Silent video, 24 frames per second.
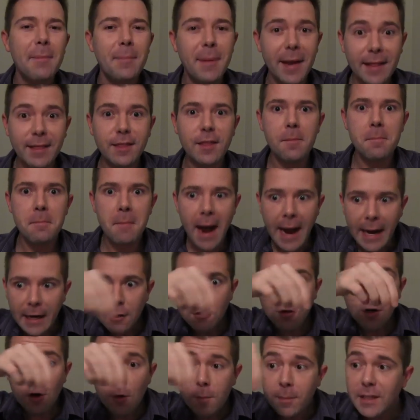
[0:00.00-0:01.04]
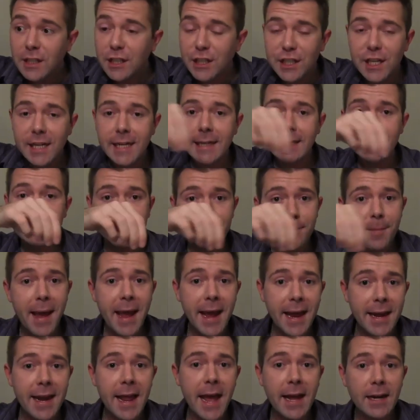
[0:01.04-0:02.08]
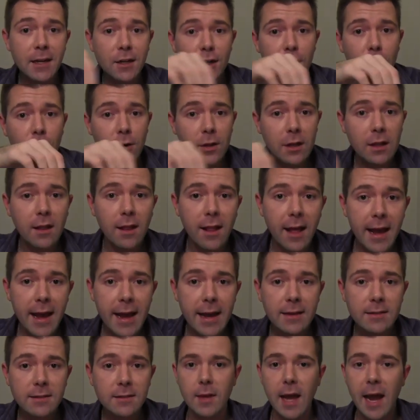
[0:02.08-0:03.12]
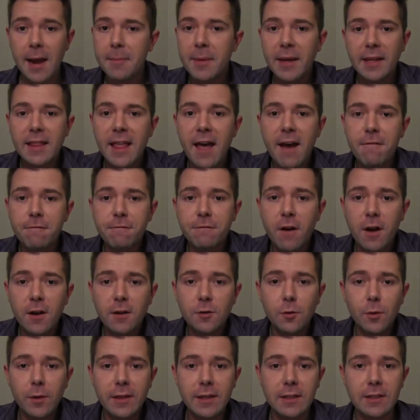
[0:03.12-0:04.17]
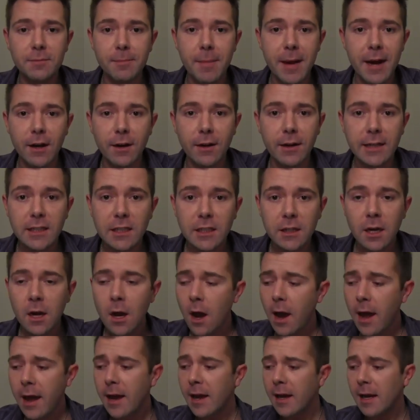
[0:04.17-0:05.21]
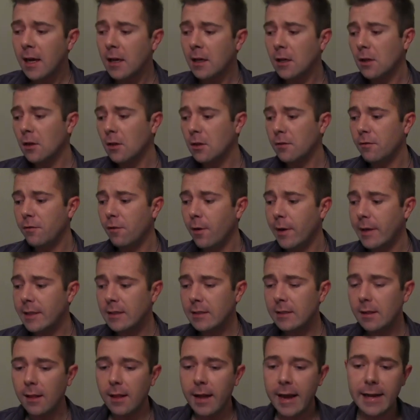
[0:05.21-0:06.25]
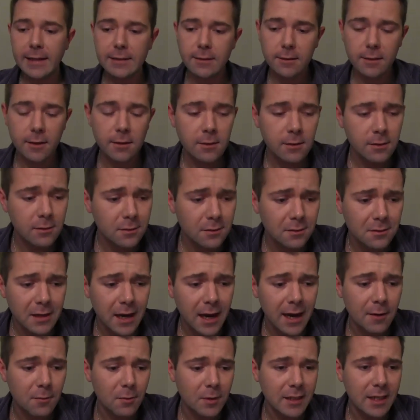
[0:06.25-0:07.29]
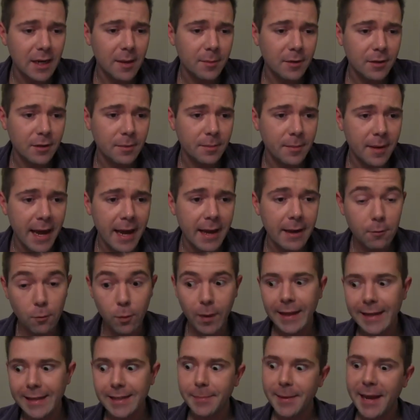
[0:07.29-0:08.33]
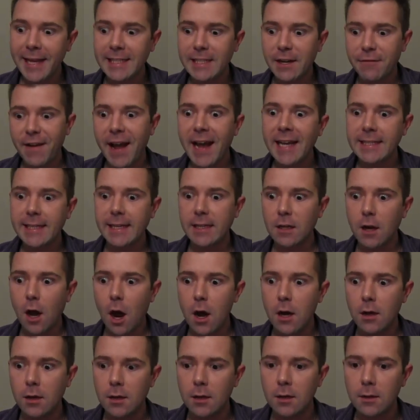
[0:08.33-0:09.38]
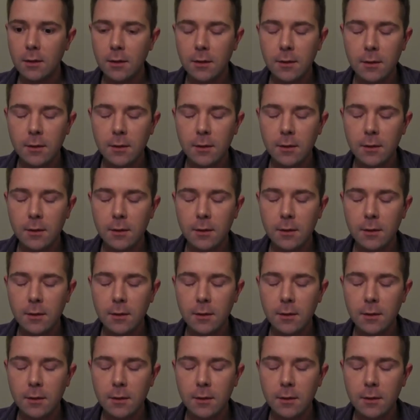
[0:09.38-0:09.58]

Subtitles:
I bet the Micro Machines man had to go to class. I bet that fucked with his marriage. Hey, I gotta go to voice class. Oh, God, what time am I back? Well, it depends how fast I can talk.